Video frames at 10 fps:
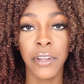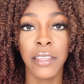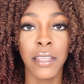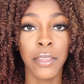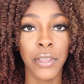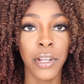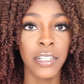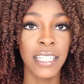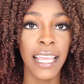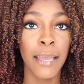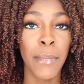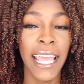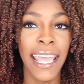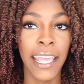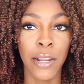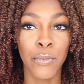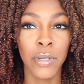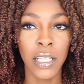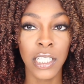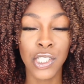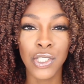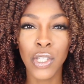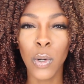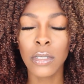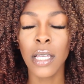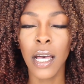and then the 3rd day my hair really soaked